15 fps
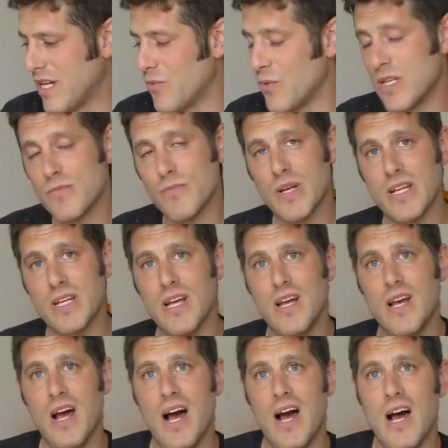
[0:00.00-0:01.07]
with me
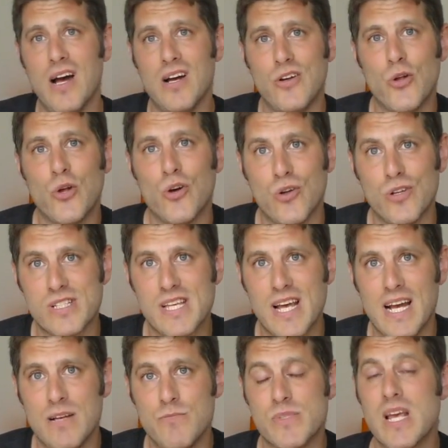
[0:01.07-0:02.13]
at all
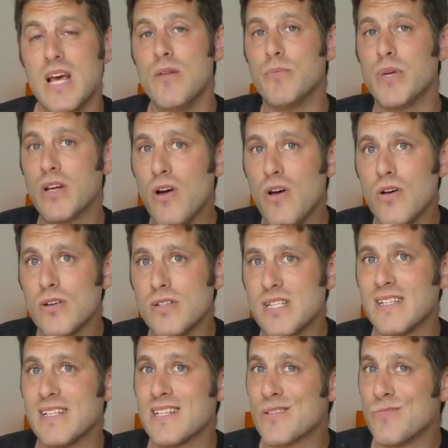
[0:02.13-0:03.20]
times, because
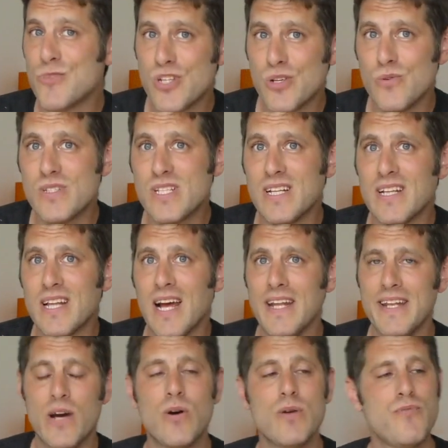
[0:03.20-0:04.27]
there's some tools in there.
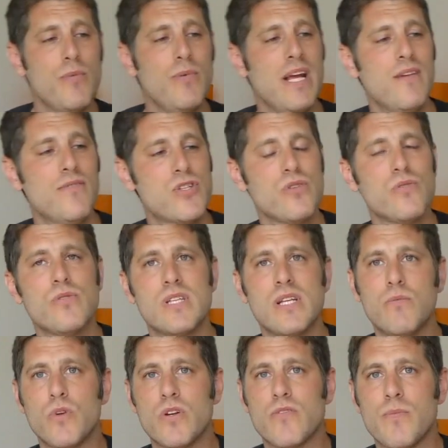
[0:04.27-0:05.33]
Now I probably have tools
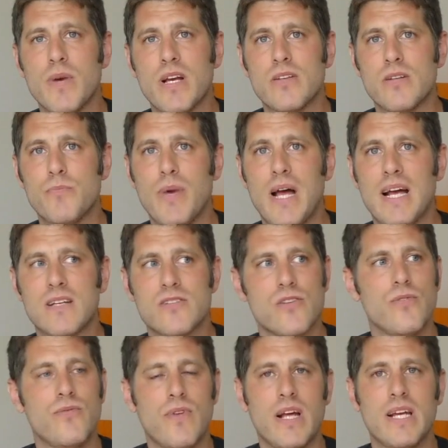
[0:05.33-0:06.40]
in one of my other bags
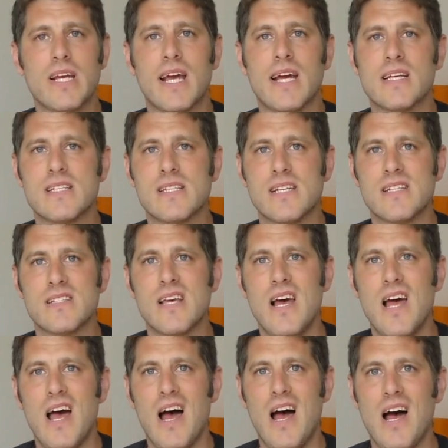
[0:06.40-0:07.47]
or flight cases,
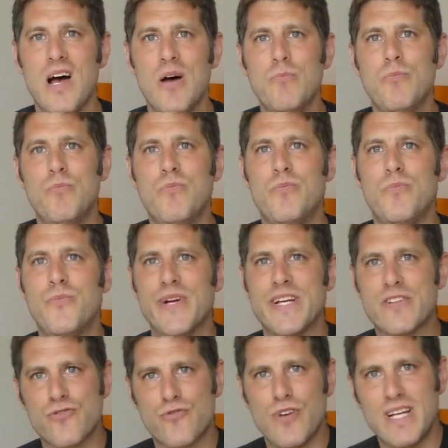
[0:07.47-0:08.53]
but
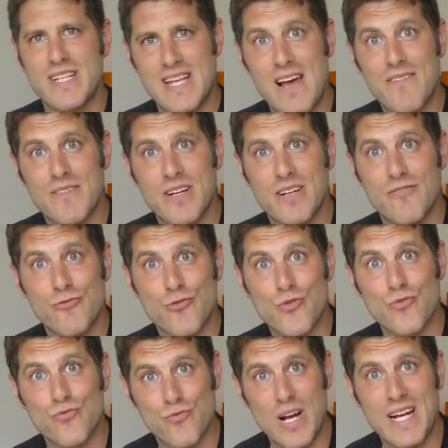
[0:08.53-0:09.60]
it's great to have it
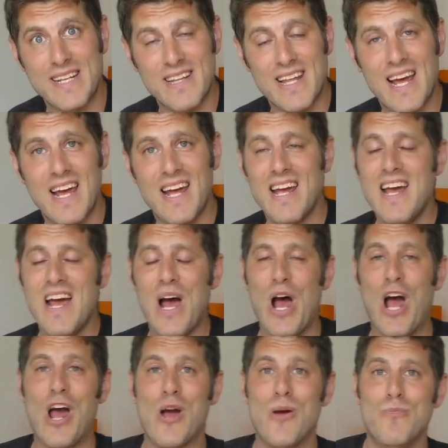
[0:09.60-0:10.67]
right there.
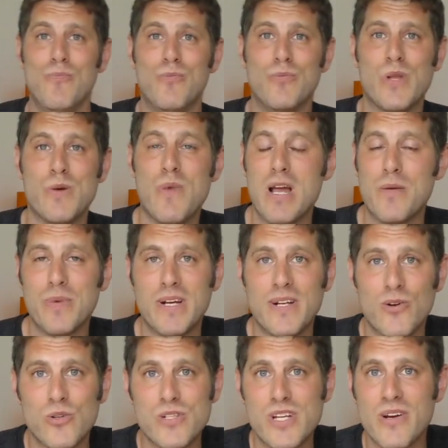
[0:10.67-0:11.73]
There might be an
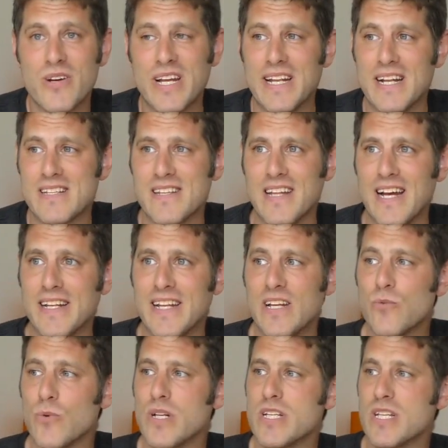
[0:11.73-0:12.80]
audio connector that I
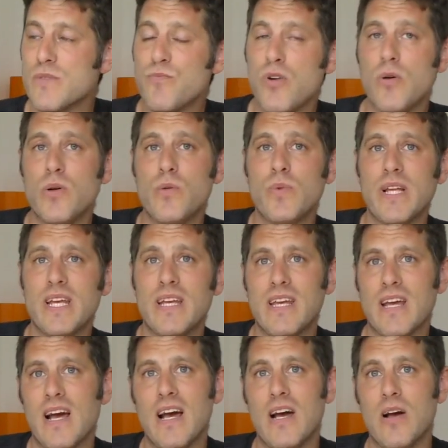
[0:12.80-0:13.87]
need, which is probably